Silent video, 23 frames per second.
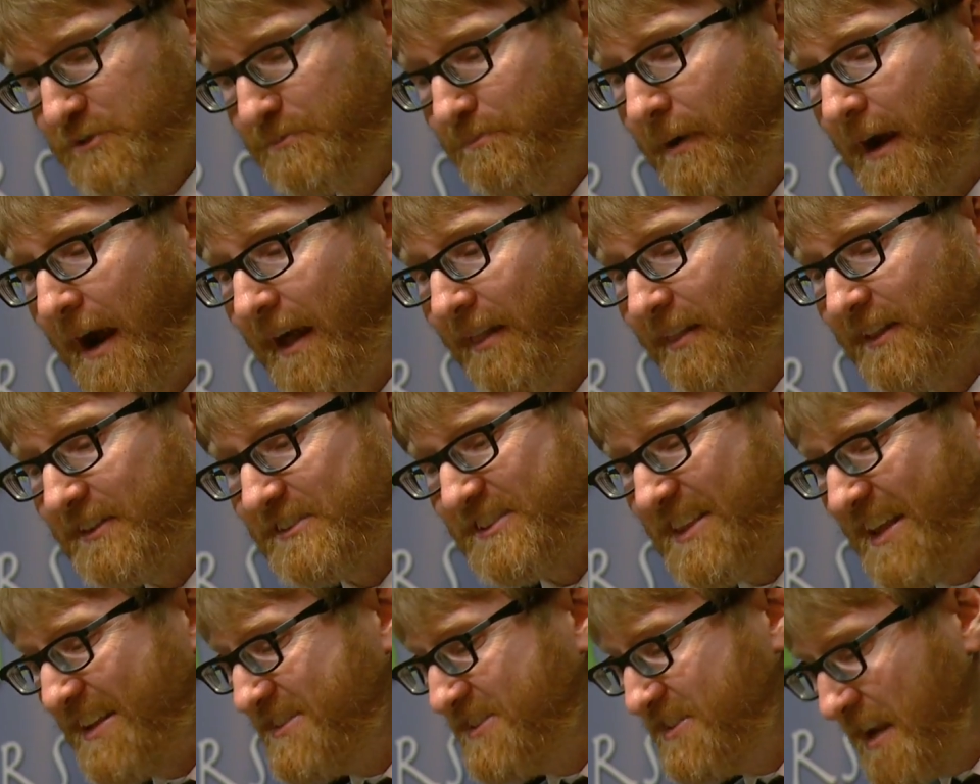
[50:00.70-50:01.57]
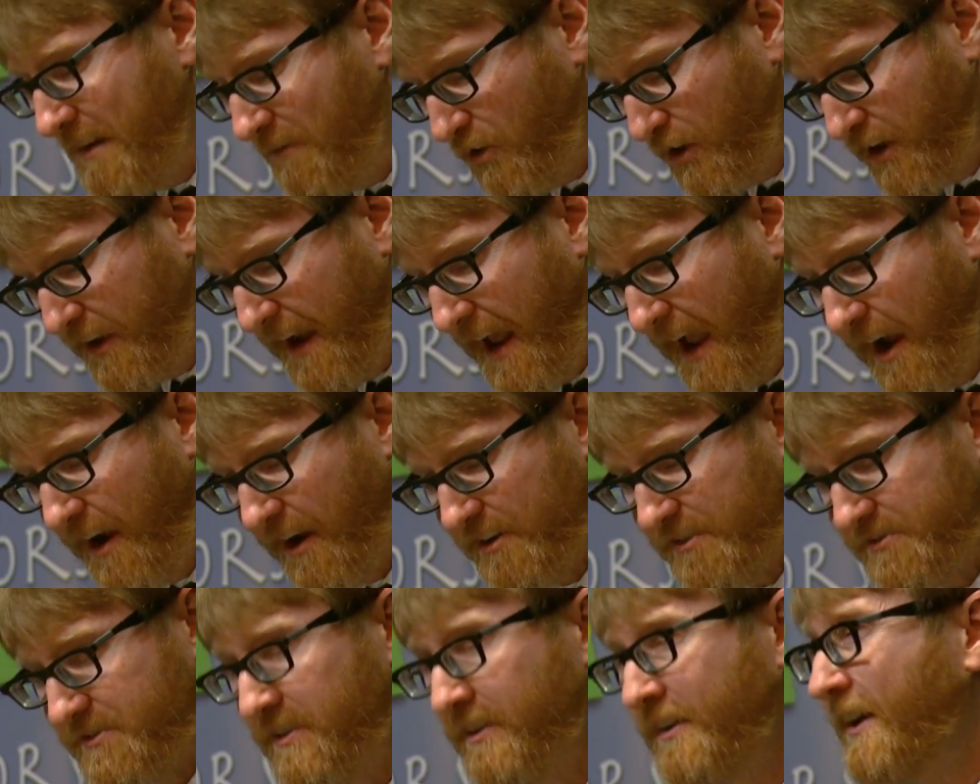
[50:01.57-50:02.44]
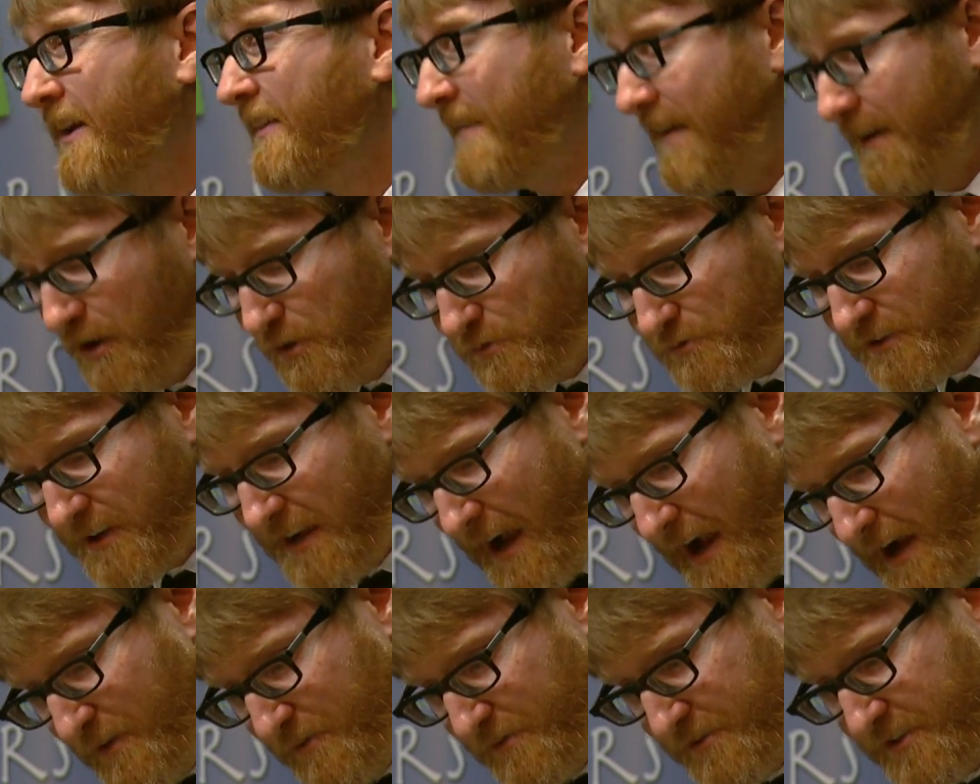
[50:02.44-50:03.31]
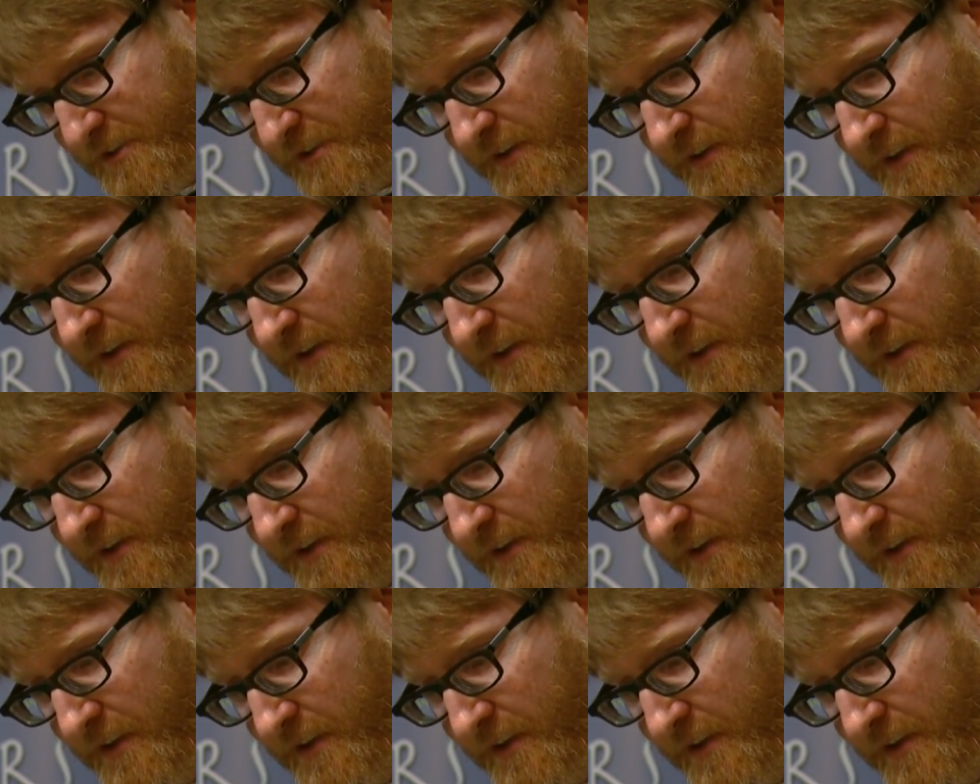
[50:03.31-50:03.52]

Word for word: pilots that never get aired. They don't count.